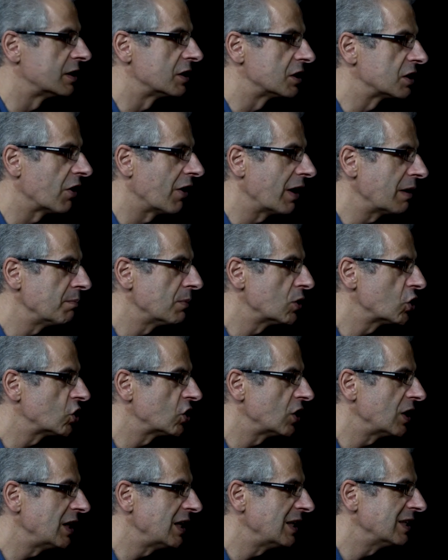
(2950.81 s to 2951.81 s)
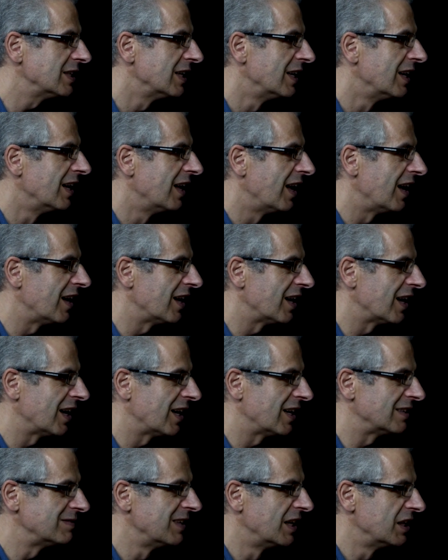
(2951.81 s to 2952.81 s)
The Time Machine,
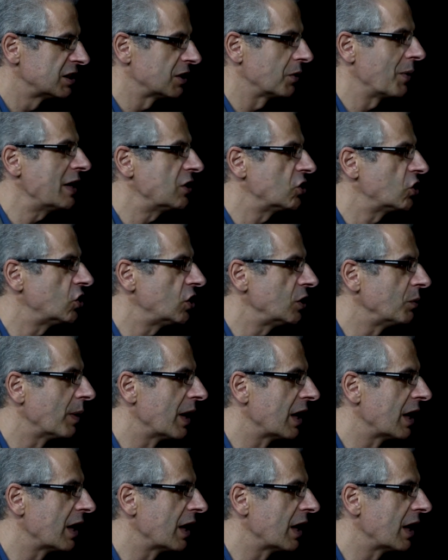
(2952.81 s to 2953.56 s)
so H.G.